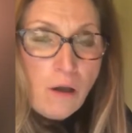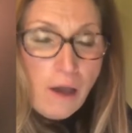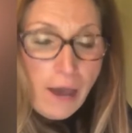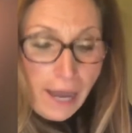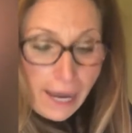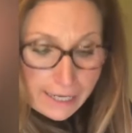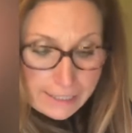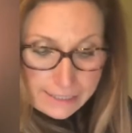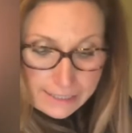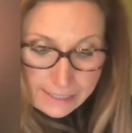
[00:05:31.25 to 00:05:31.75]

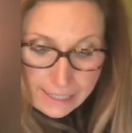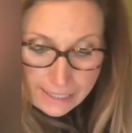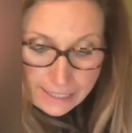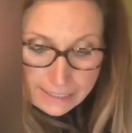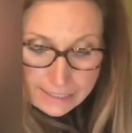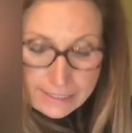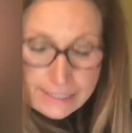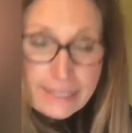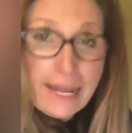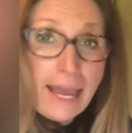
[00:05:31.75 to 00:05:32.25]
I
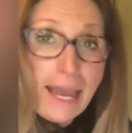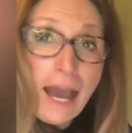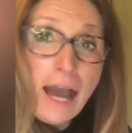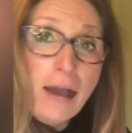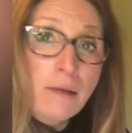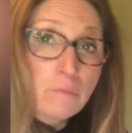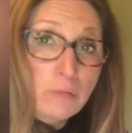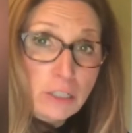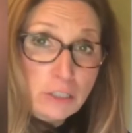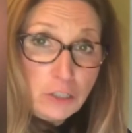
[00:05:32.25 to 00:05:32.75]
decided today
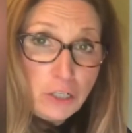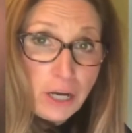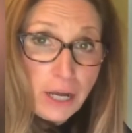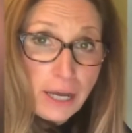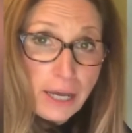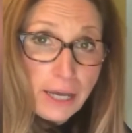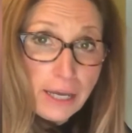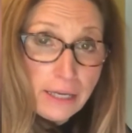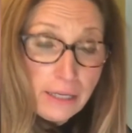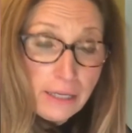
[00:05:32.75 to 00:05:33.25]
I'm gonna
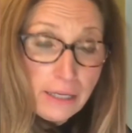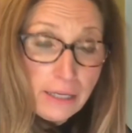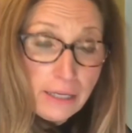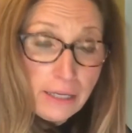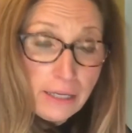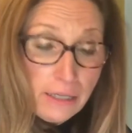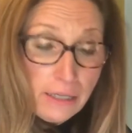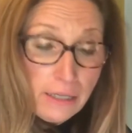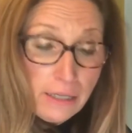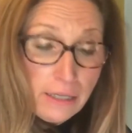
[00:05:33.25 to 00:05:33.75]
try
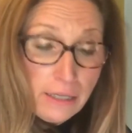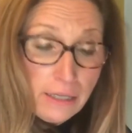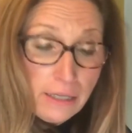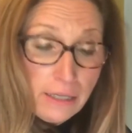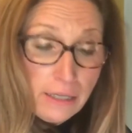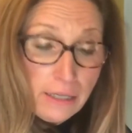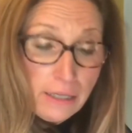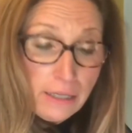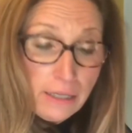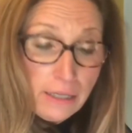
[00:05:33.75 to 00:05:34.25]
a
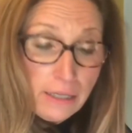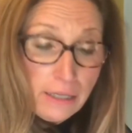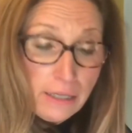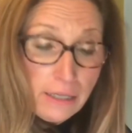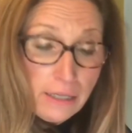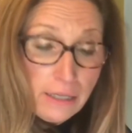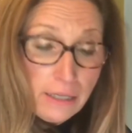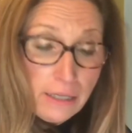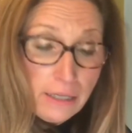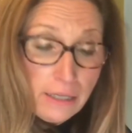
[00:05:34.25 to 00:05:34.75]
can
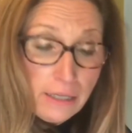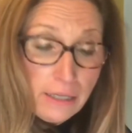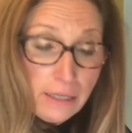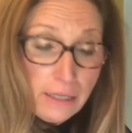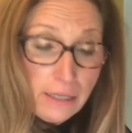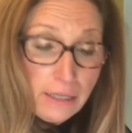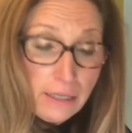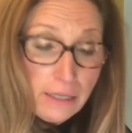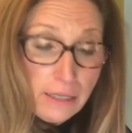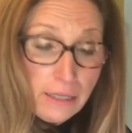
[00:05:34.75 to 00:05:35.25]
of
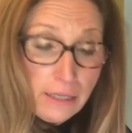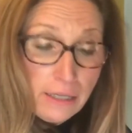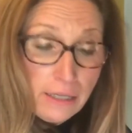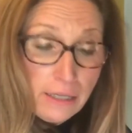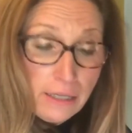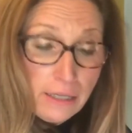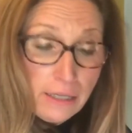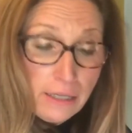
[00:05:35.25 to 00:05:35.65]
coconut milk.